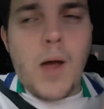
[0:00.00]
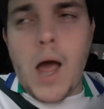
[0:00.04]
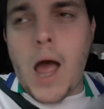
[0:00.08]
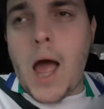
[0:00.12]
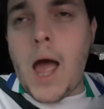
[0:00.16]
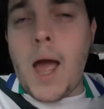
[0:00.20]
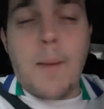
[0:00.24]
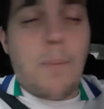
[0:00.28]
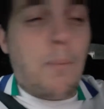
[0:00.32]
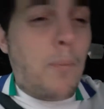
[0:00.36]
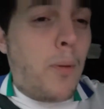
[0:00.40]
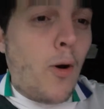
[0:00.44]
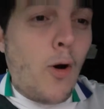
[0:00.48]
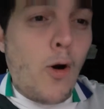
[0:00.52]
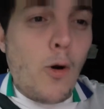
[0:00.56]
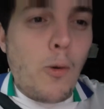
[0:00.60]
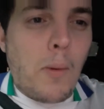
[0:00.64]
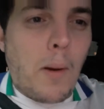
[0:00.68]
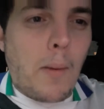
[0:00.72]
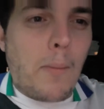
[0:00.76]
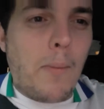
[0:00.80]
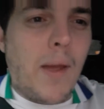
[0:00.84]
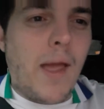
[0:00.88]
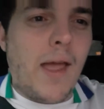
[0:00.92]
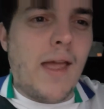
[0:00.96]
Uh, Paul,
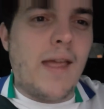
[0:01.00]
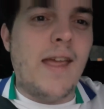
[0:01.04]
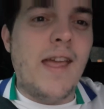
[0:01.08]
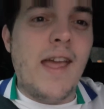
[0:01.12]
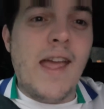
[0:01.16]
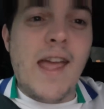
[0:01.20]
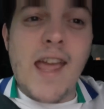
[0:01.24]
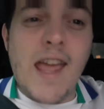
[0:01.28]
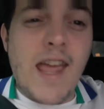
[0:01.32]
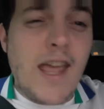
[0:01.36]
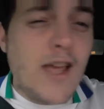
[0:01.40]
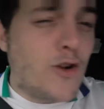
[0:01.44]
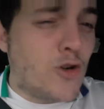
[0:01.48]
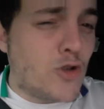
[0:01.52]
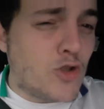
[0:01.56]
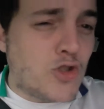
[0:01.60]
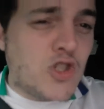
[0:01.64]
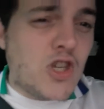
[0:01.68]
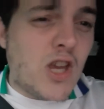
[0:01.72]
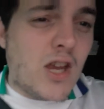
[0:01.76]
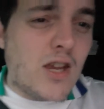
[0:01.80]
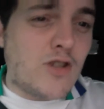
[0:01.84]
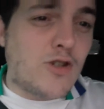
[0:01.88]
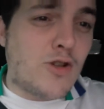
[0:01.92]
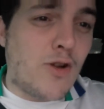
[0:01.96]
my me, he could
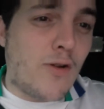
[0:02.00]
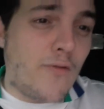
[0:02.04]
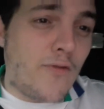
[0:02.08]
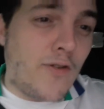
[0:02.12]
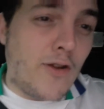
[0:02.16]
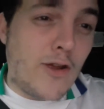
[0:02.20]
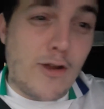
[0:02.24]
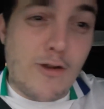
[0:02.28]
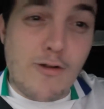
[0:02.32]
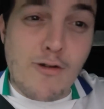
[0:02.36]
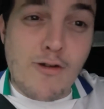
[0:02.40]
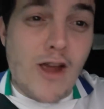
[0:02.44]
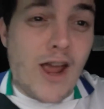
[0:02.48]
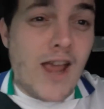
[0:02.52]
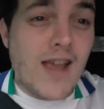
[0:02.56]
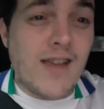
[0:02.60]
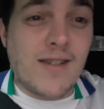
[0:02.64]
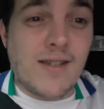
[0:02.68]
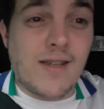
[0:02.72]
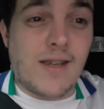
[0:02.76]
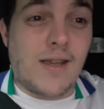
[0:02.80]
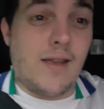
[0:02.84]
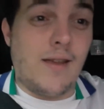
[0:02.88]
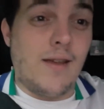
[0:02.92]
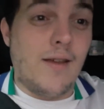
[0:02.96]
say something
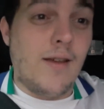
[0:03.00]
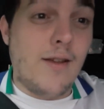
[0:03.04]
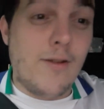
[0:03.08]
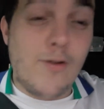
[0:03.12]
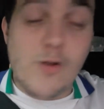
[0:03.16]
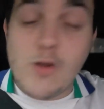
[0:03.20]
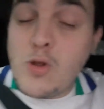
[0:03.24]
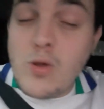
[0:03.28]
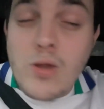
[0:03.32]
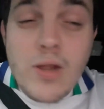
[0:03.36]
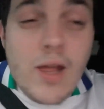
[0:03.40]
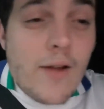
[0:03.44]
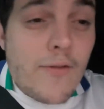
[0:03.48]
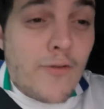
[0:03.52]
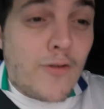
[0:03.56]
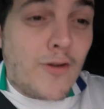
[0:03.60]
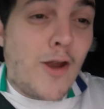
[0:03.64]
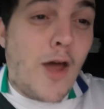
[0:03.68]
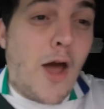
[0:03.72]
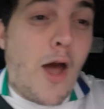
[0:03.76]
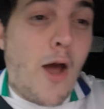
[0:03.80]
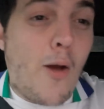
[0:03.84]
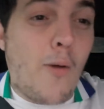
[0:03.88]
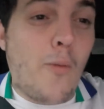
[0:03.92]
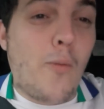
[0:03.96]
crazy. You never
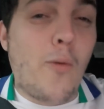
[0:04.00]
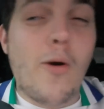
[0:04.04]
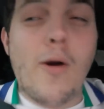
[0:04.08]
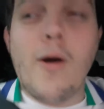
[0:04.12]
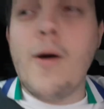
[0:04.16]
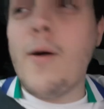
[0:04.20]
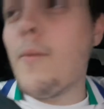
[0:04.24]
know.